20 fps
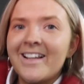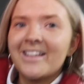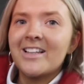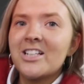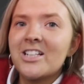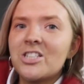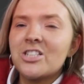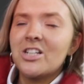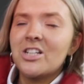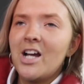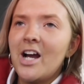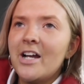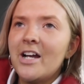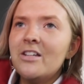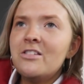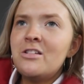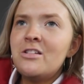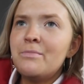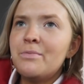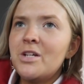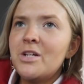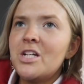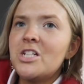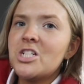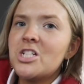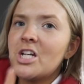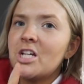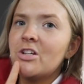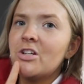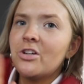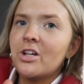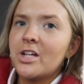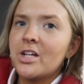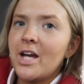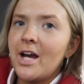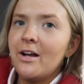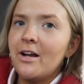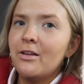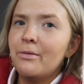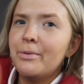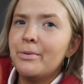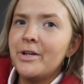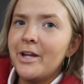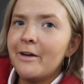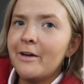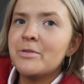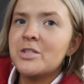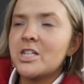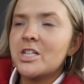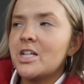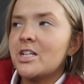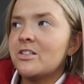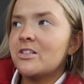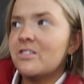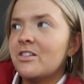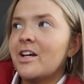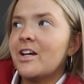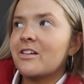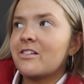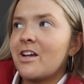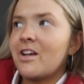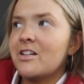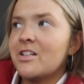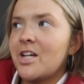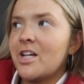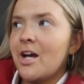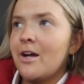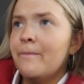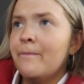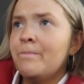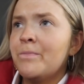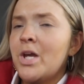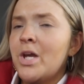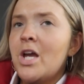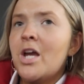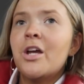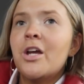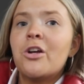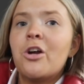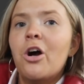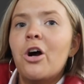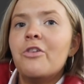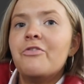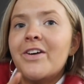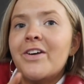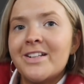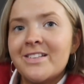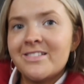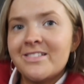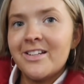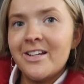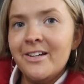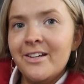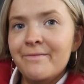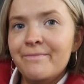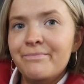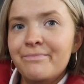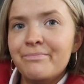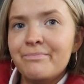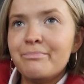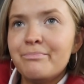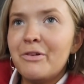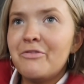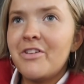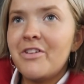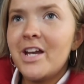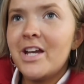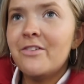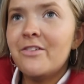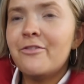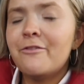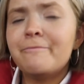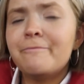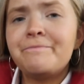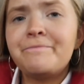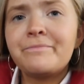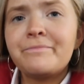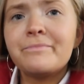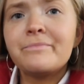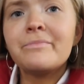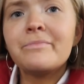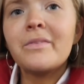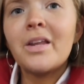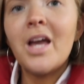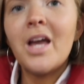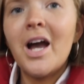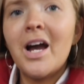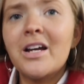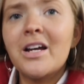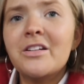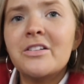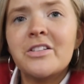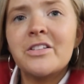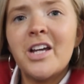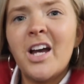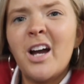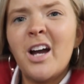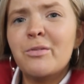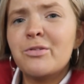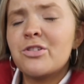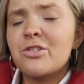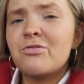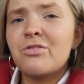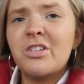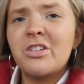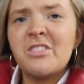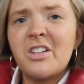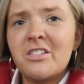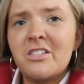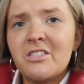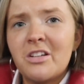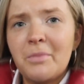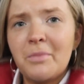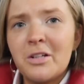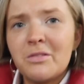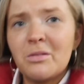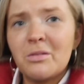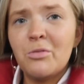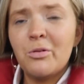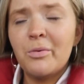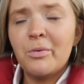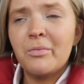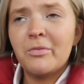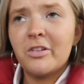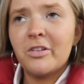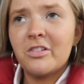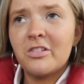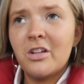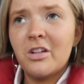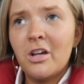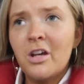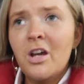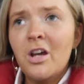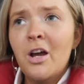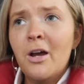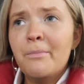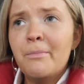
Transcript: Like literally, I used to be a chicken nugget gal, but now I'm a chicken selects kind of gal. Got a Fanta, my fave. And yeah, I was just really sad to say bye to my mum and my sister.